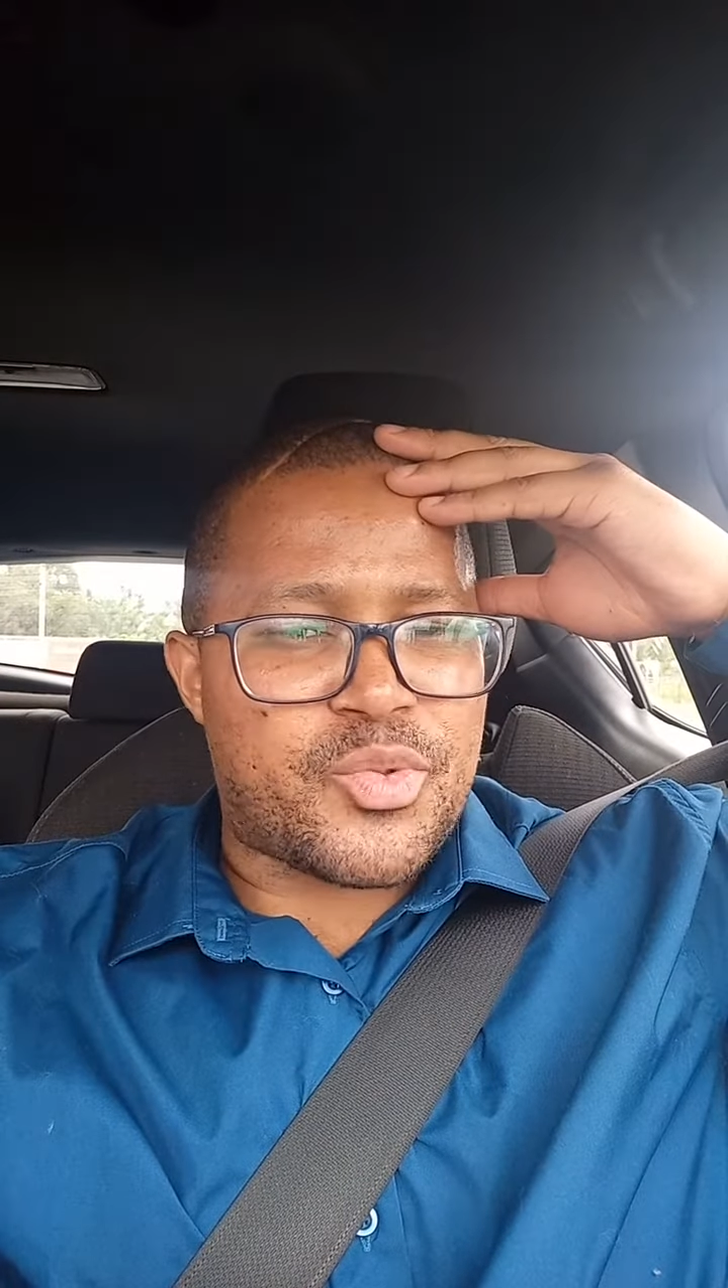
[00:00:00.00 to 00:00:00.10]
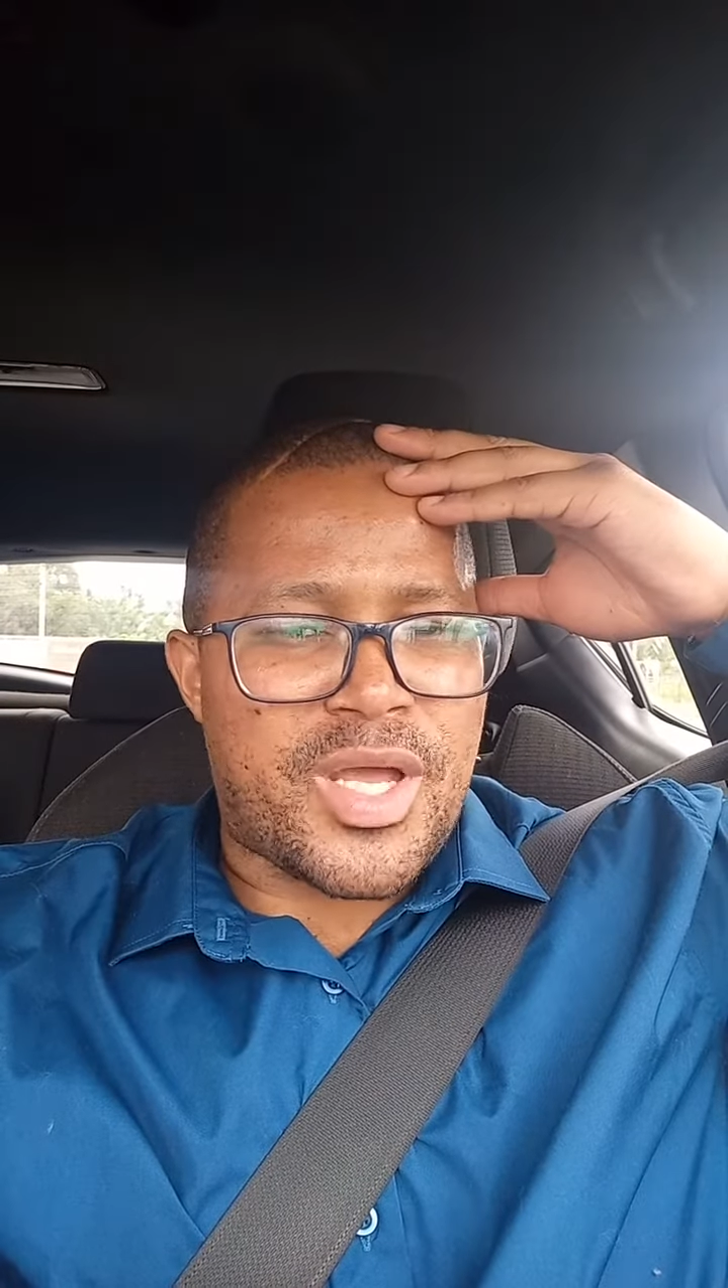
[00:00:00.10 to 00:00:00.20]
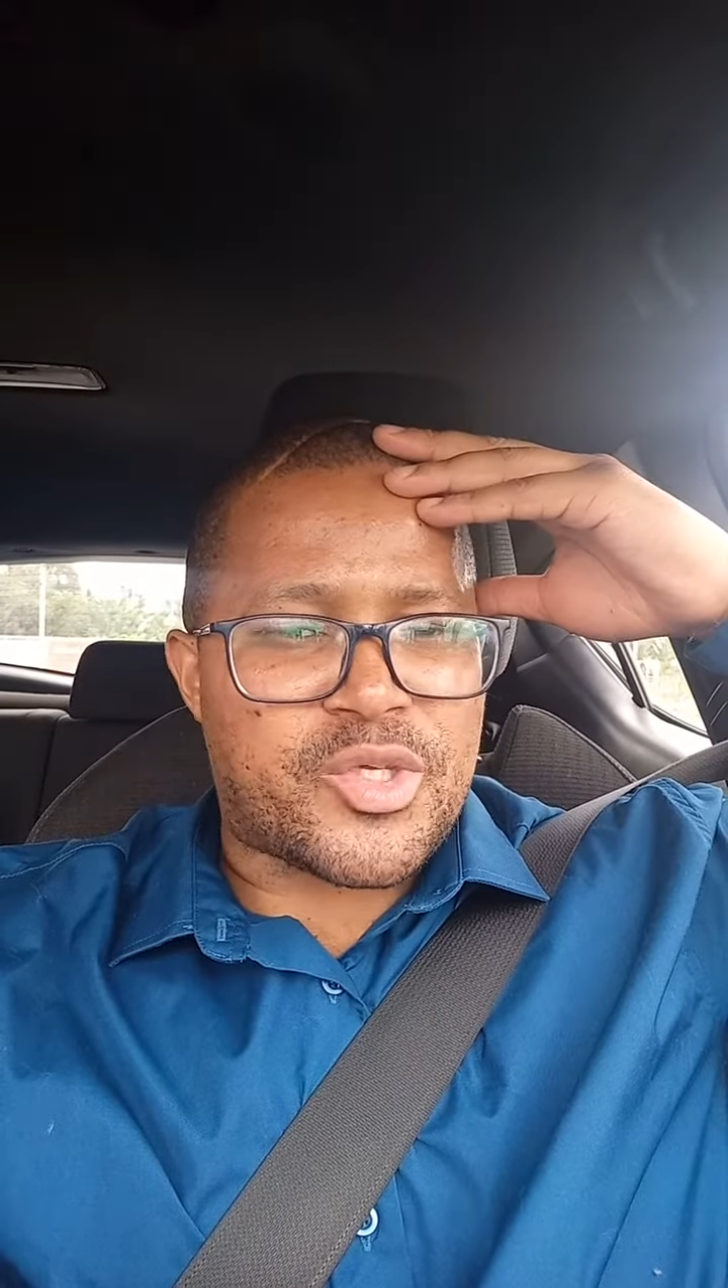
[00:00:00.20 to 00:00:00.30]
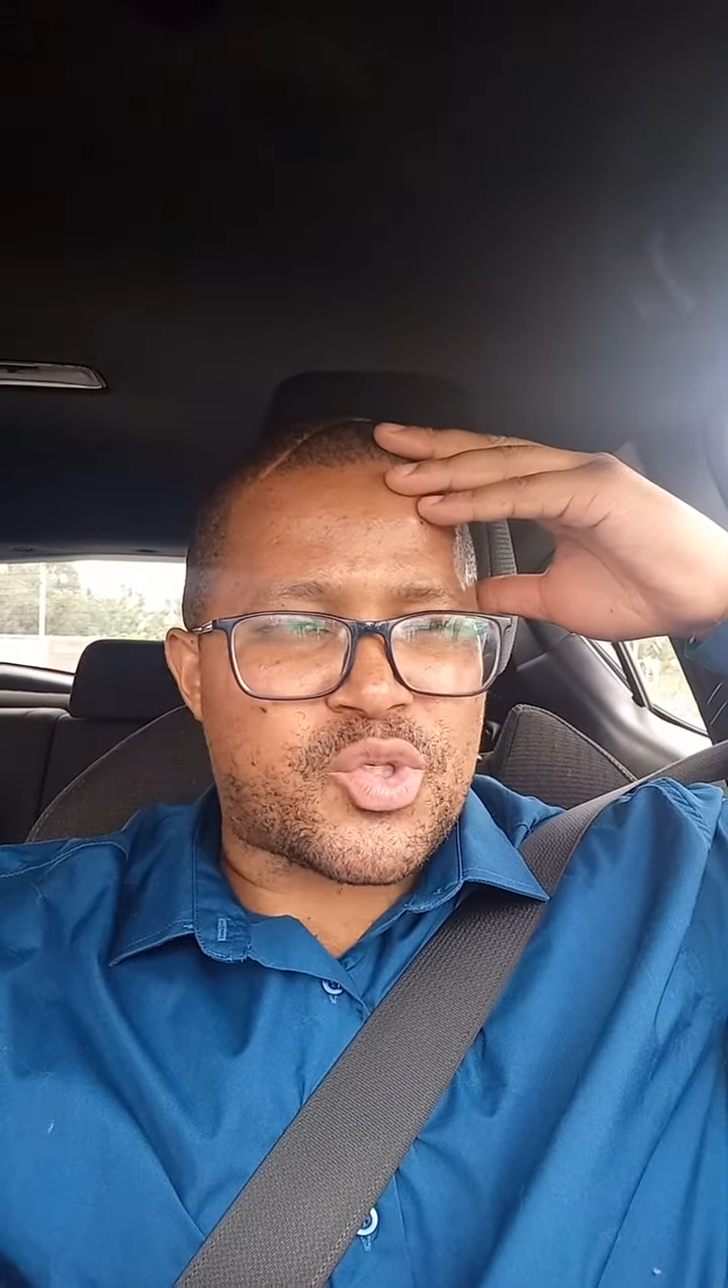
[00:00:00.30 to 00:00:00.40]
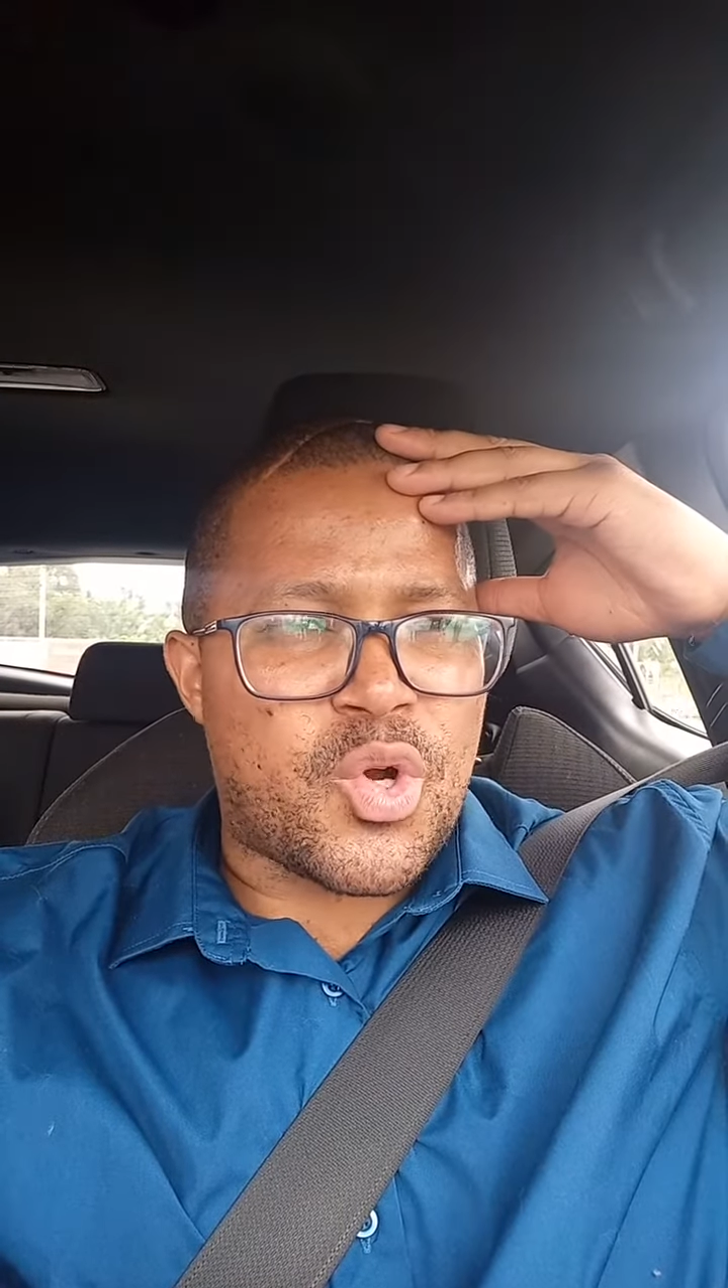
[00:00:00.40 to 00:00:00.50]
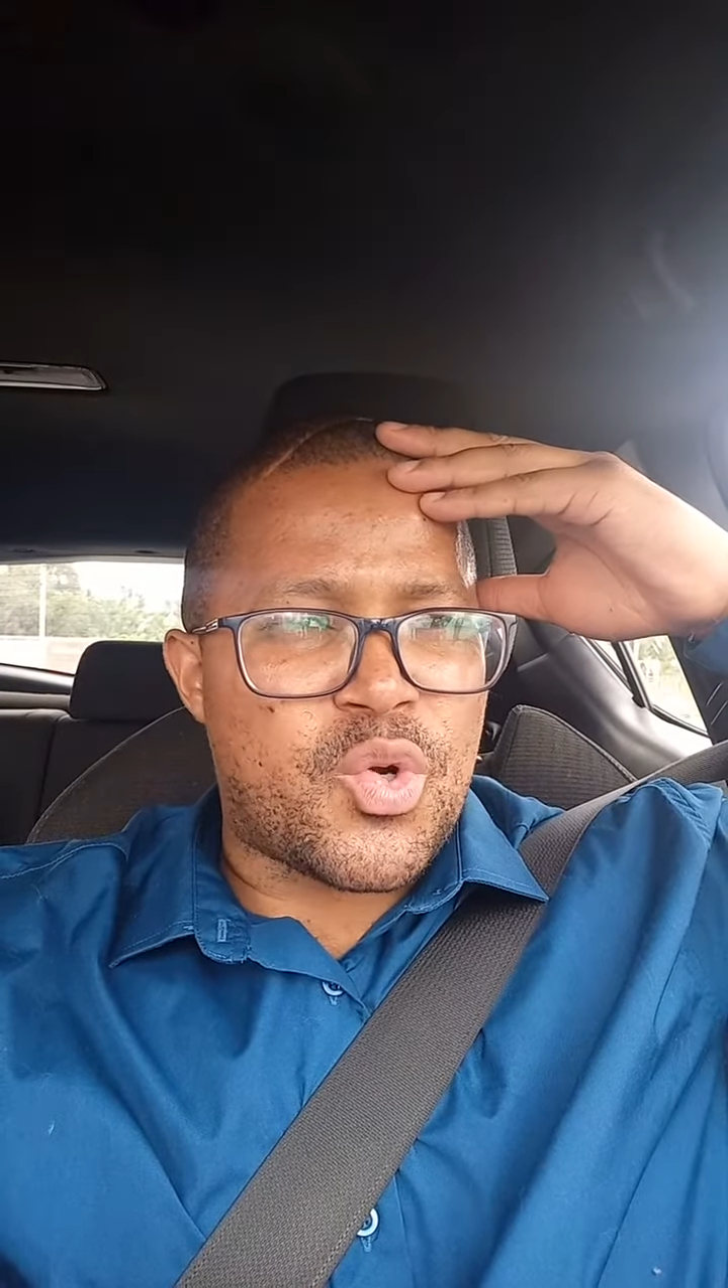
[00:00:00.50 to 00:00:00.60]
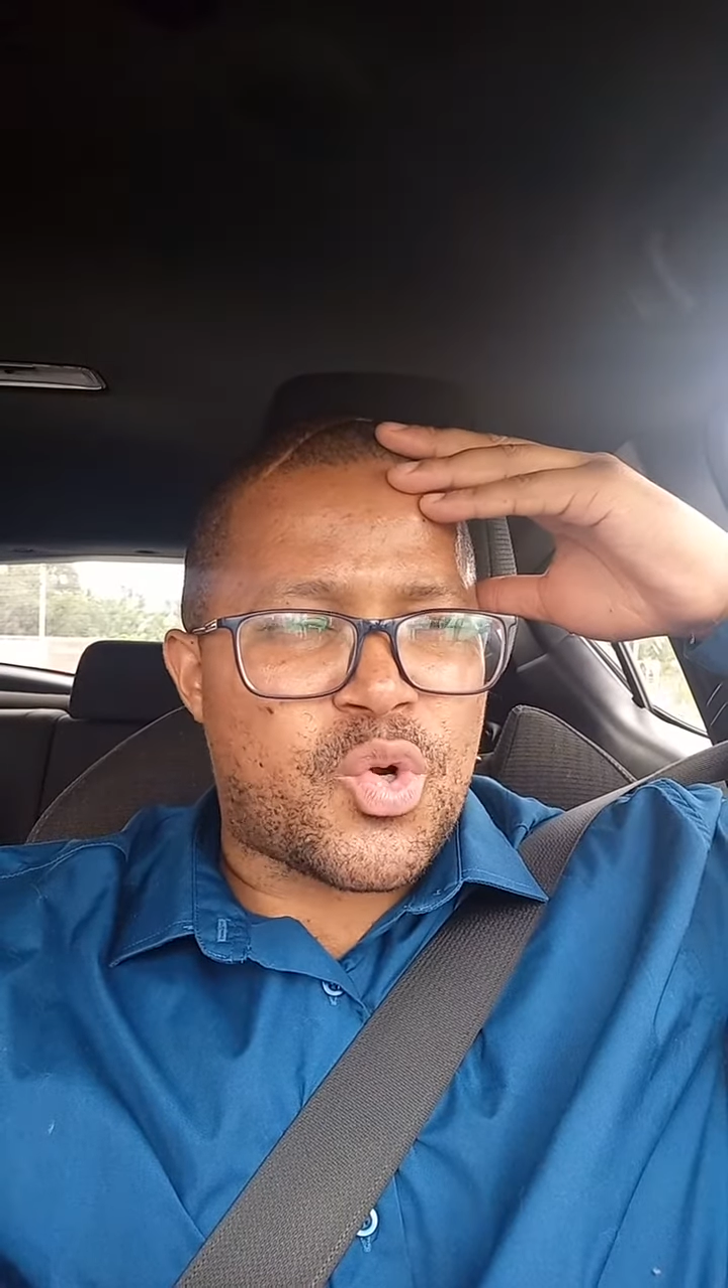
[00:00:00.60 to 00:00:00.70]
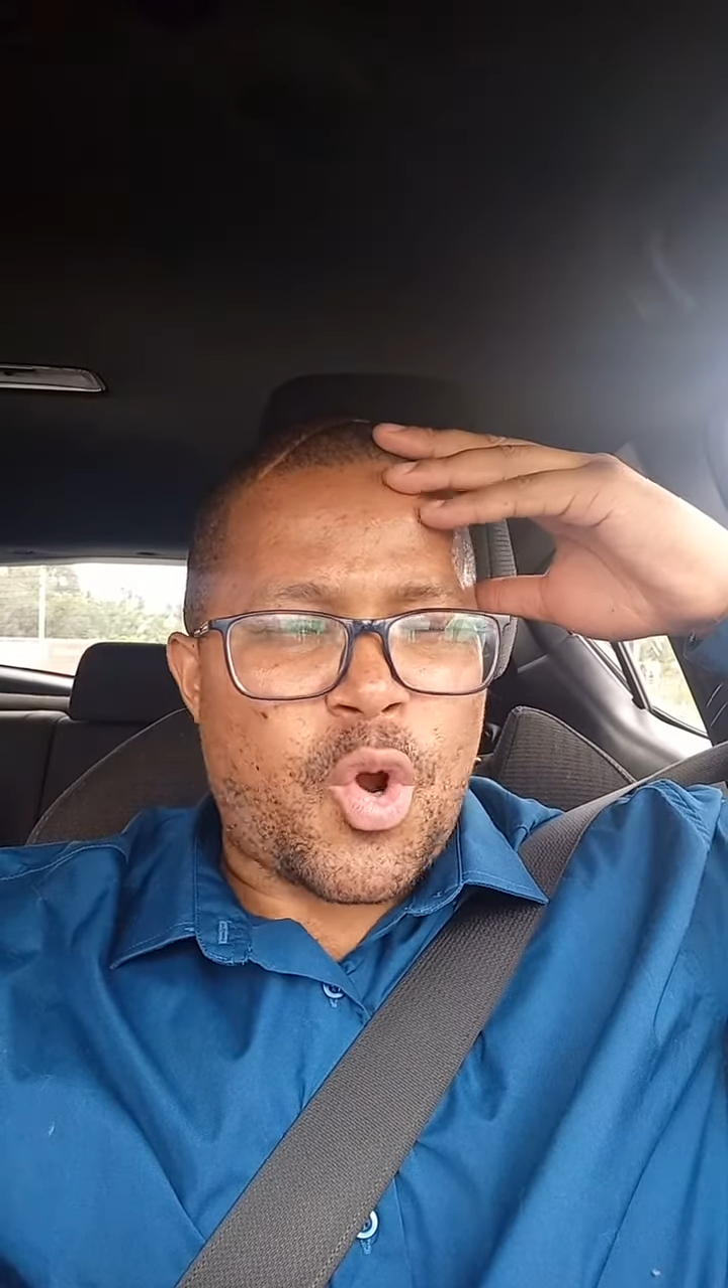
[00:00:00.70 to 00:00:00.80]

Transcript: we are so